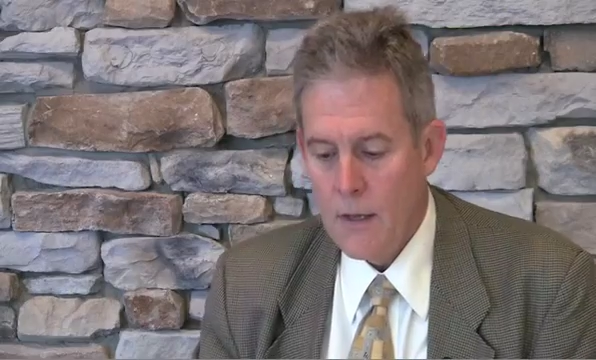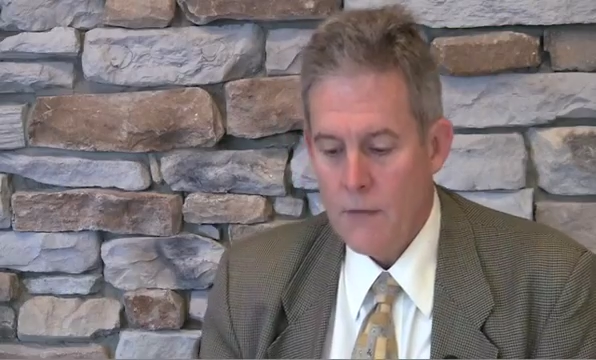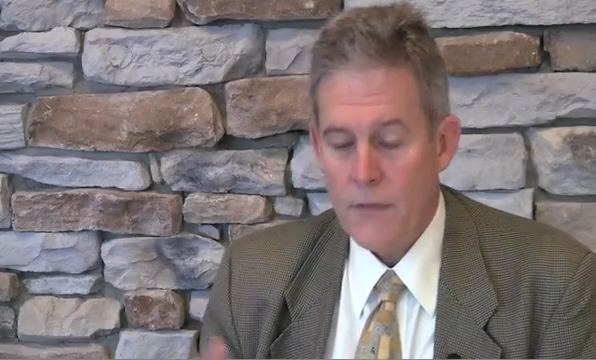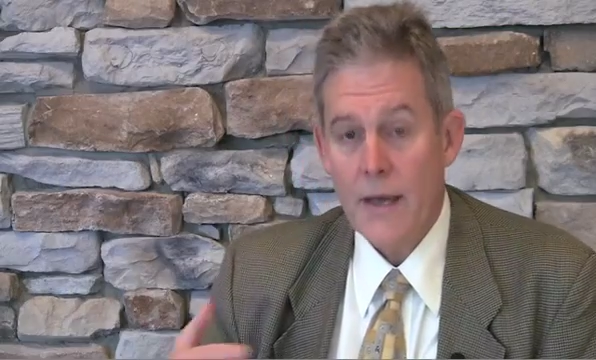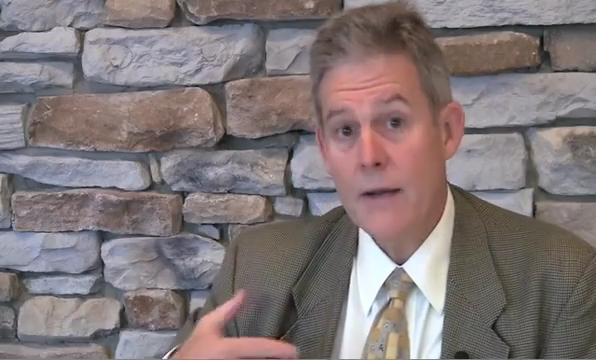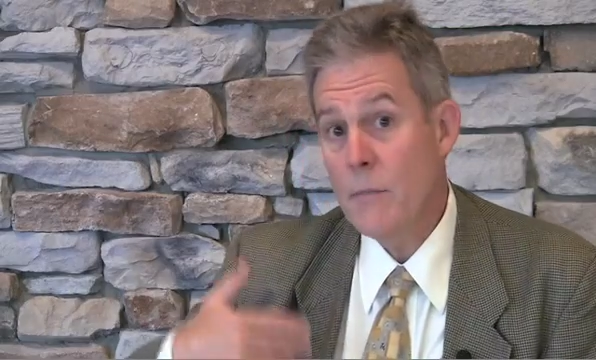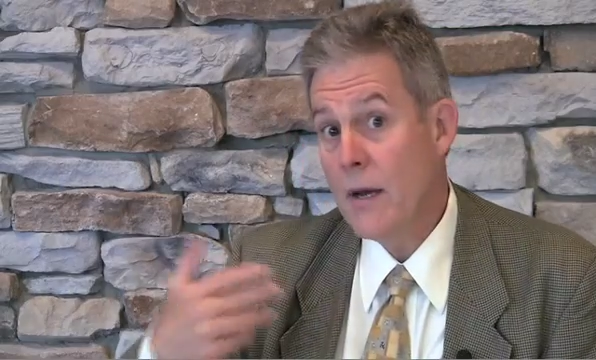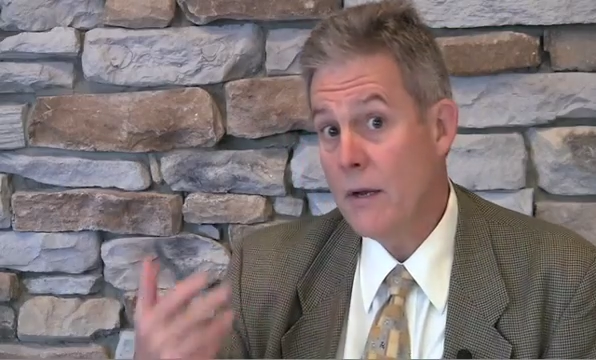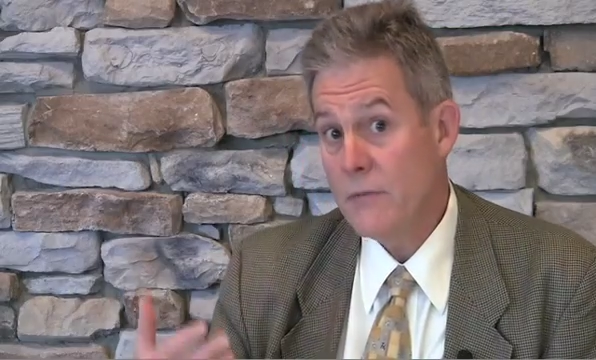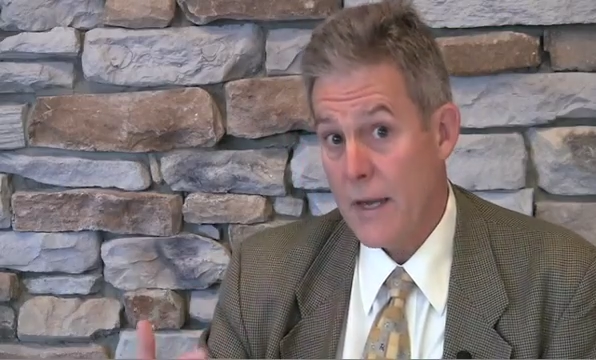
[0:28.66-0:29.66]
That
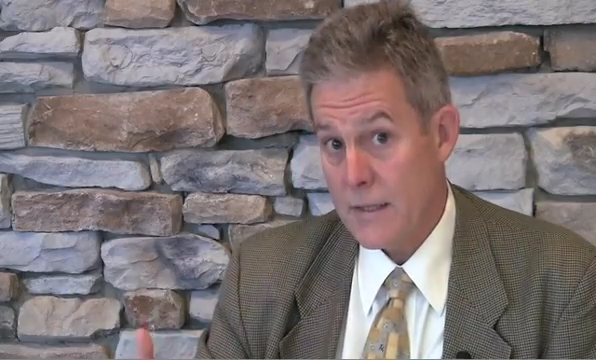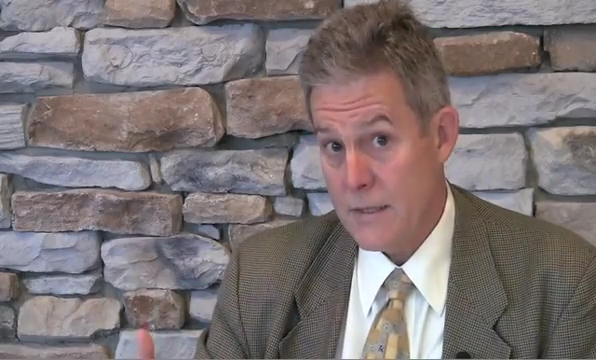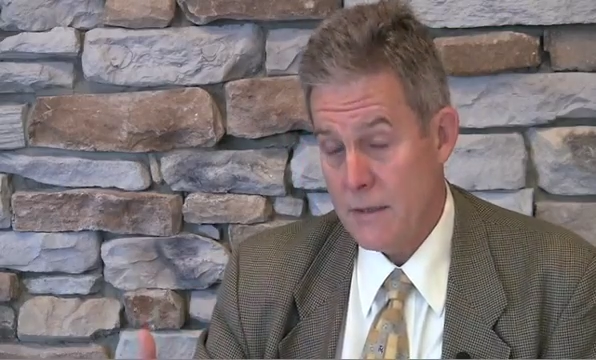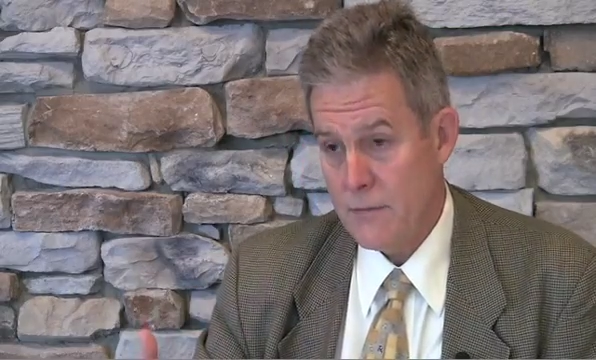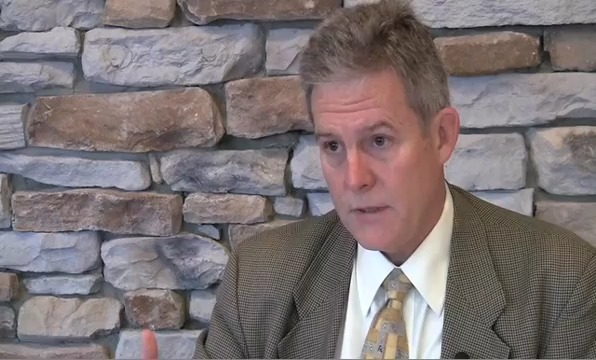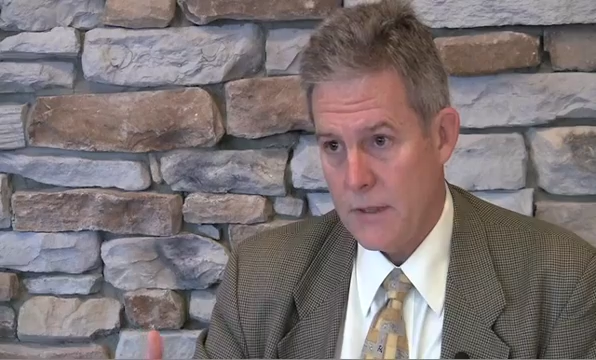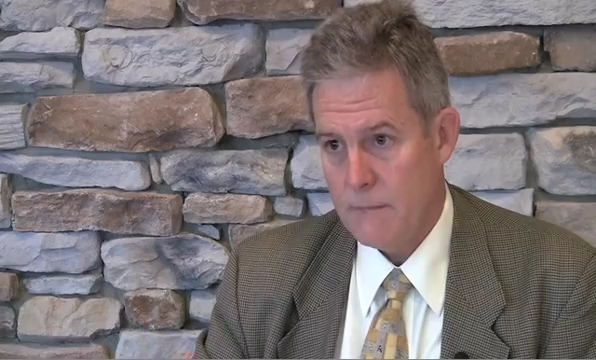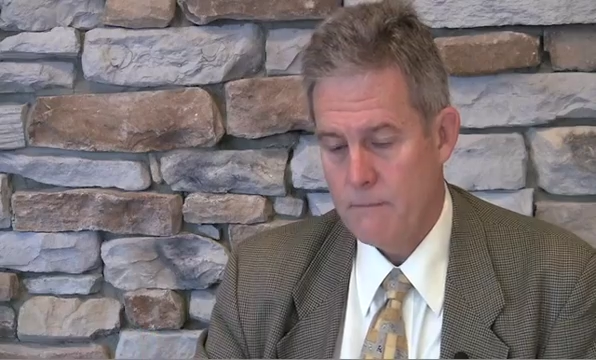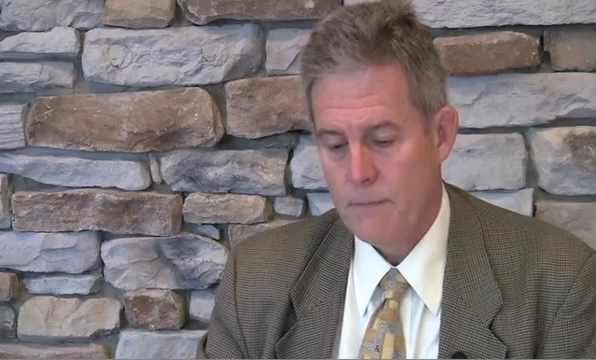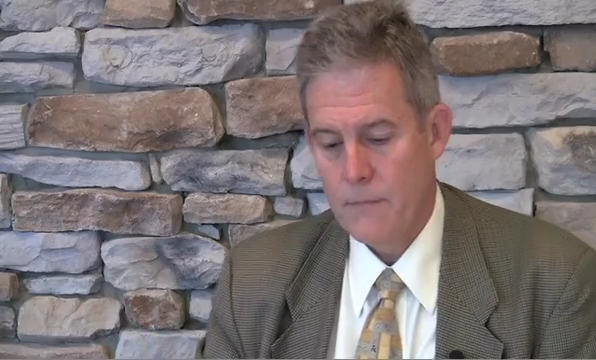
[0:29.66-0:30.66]
amount of activity
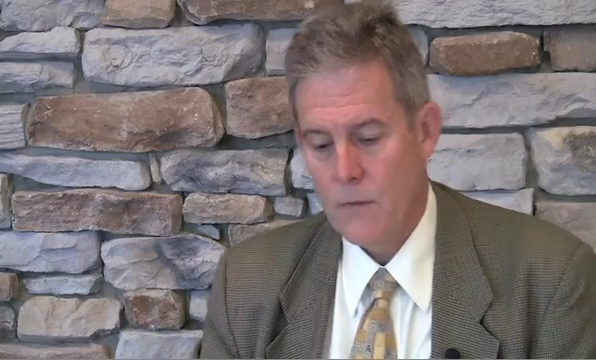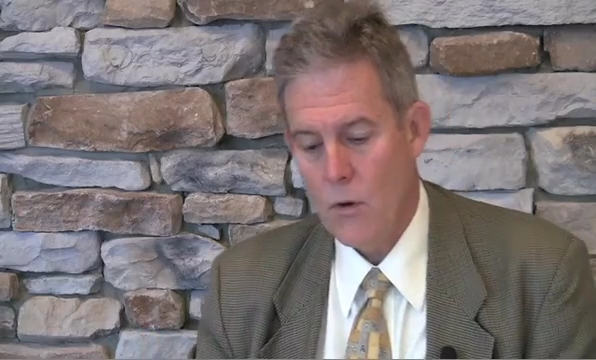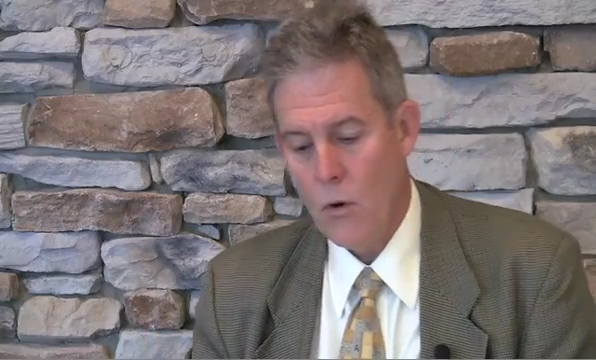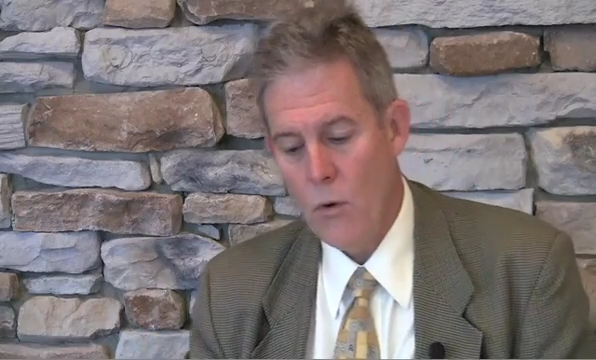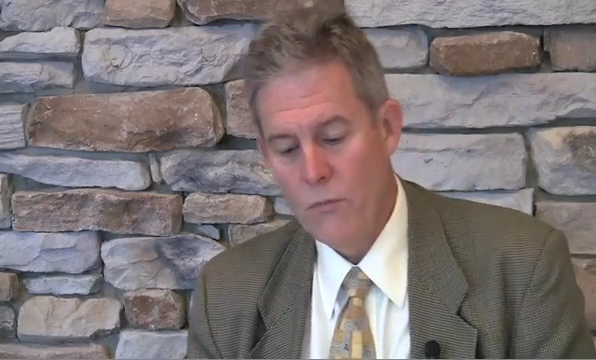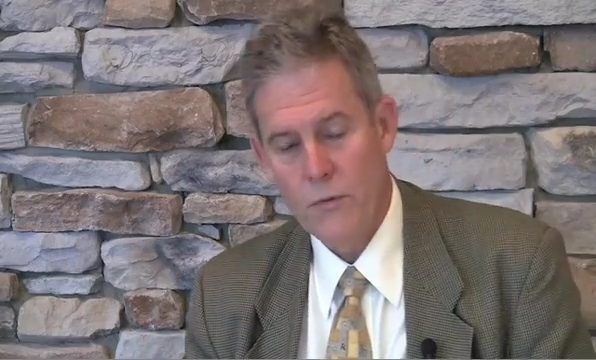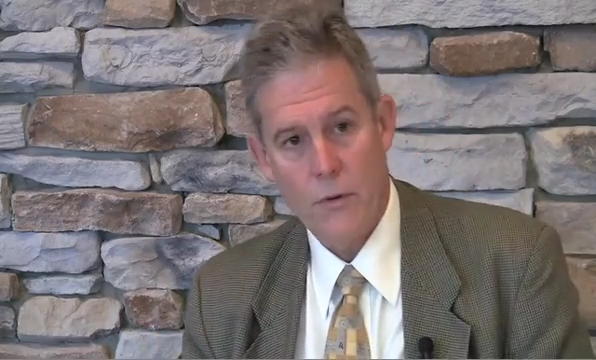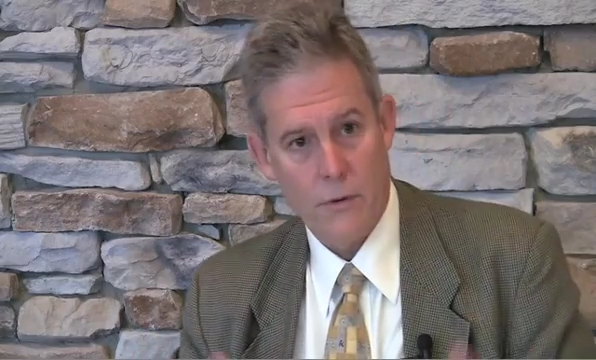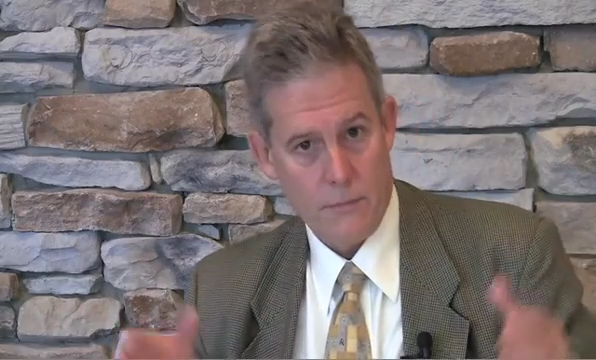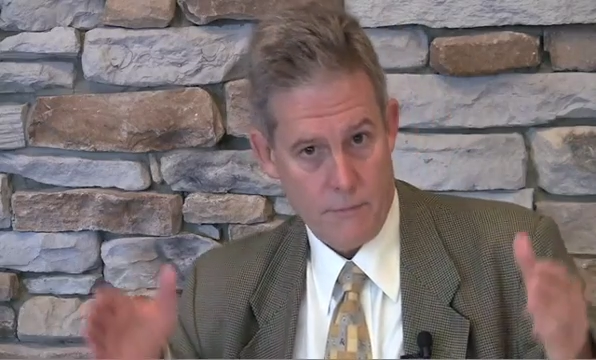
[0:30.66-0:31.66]

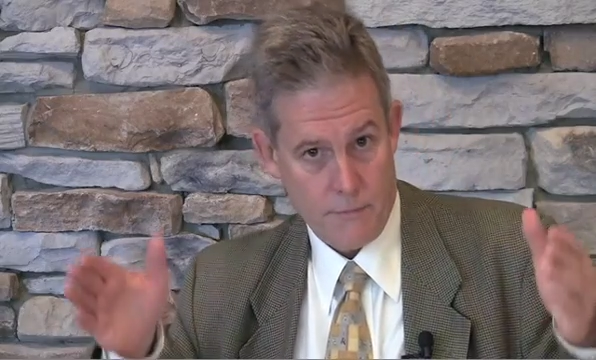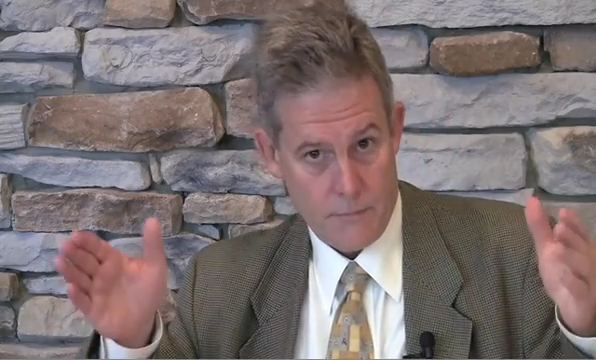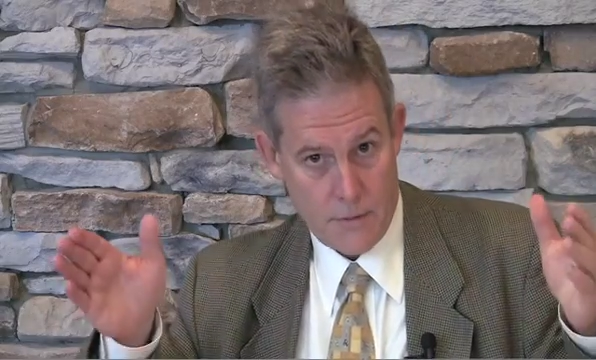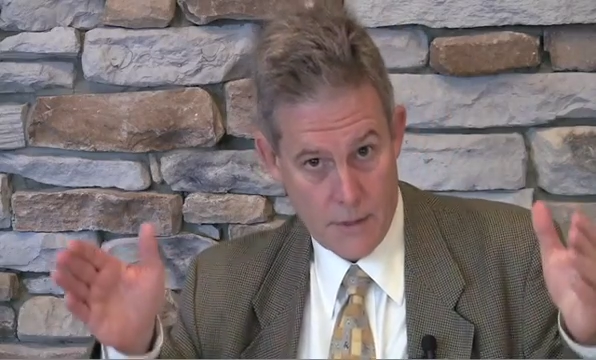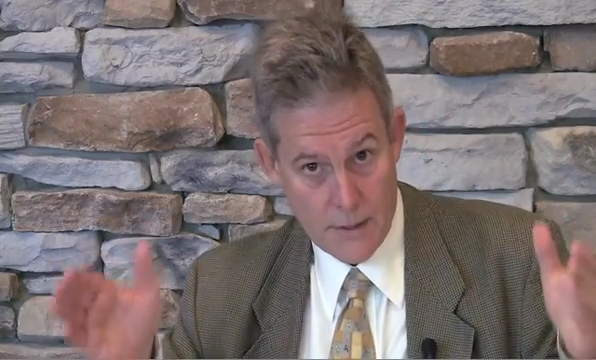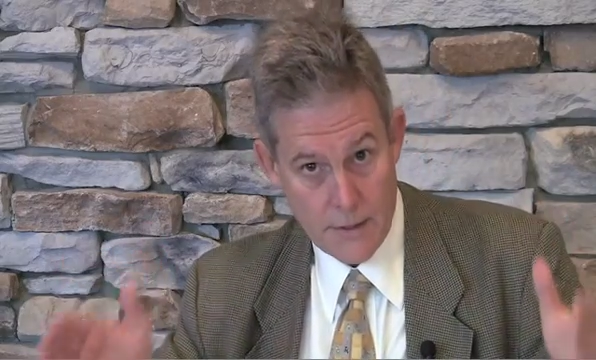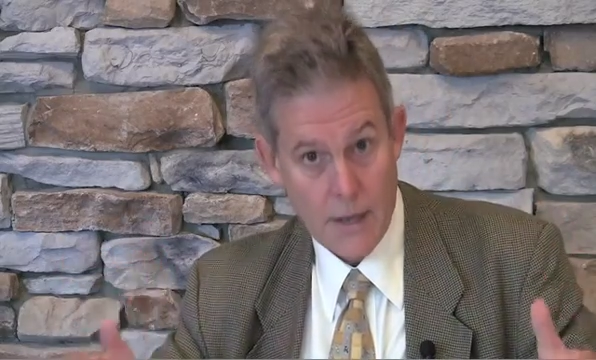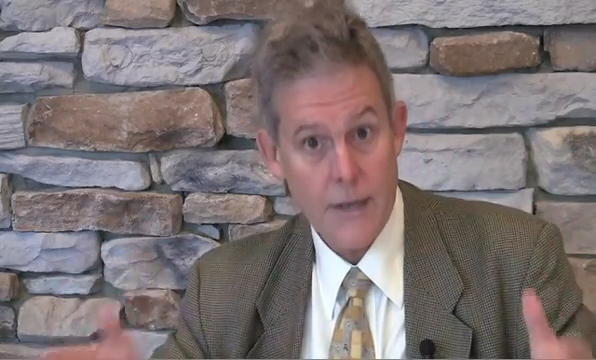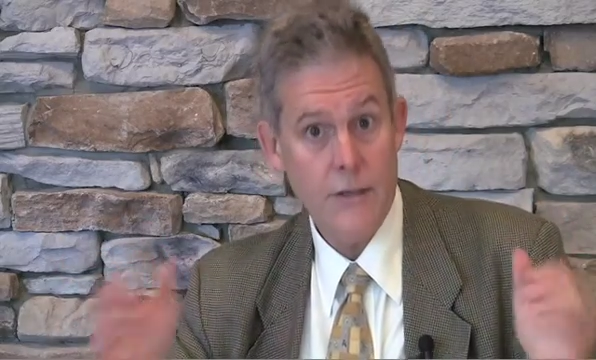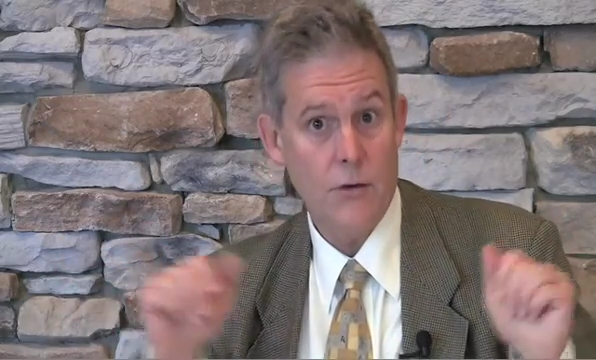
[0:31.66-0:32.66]
over a
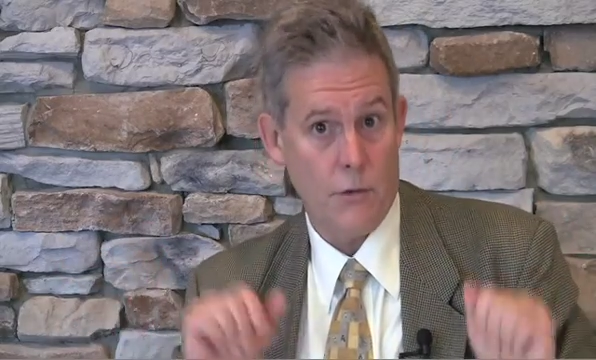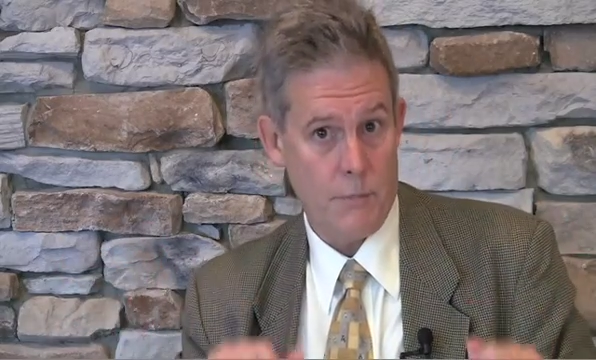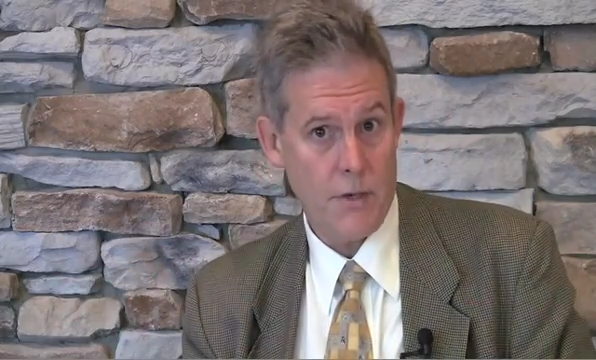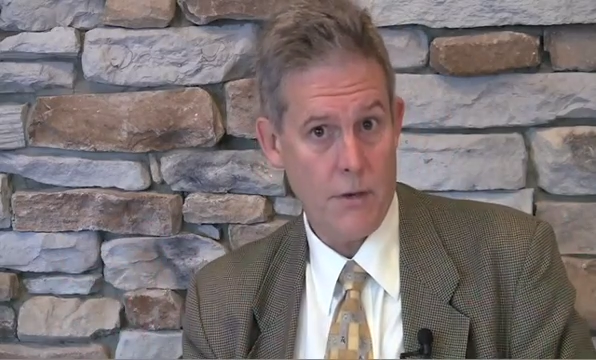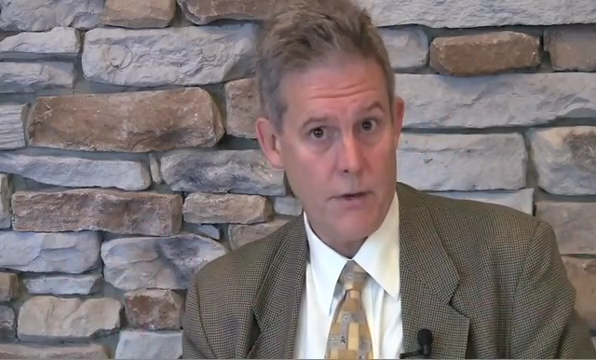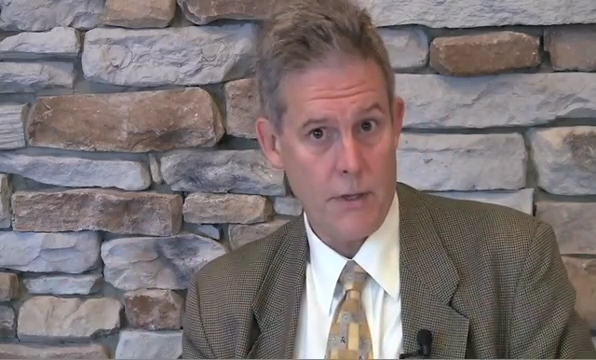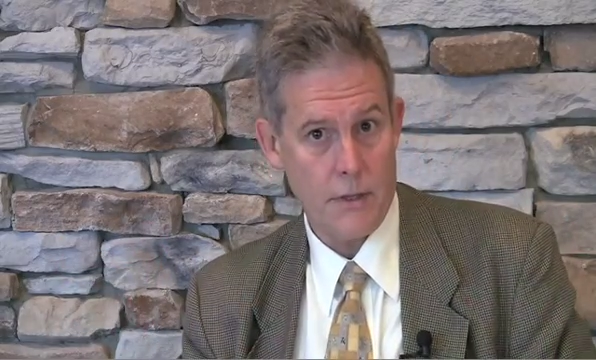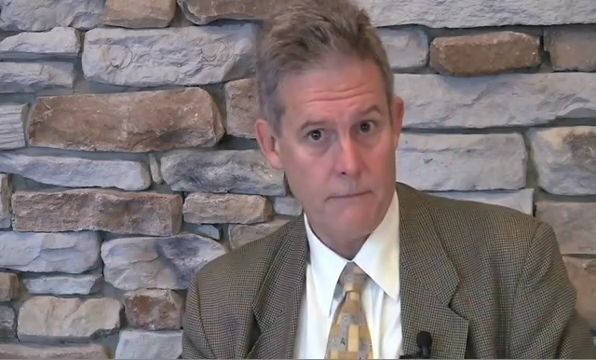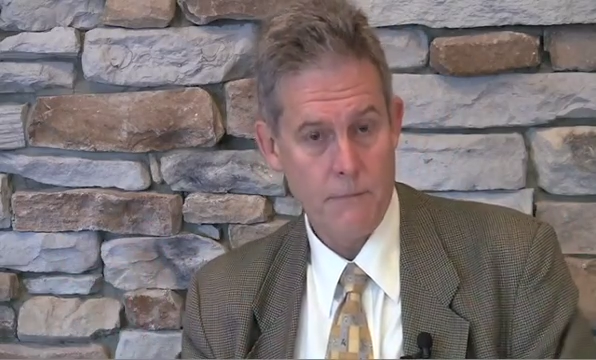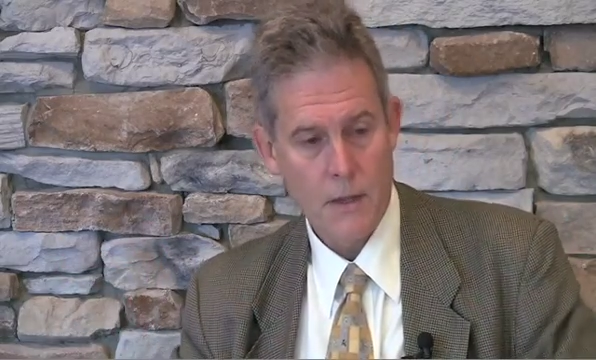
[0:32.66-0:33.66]
nine-year period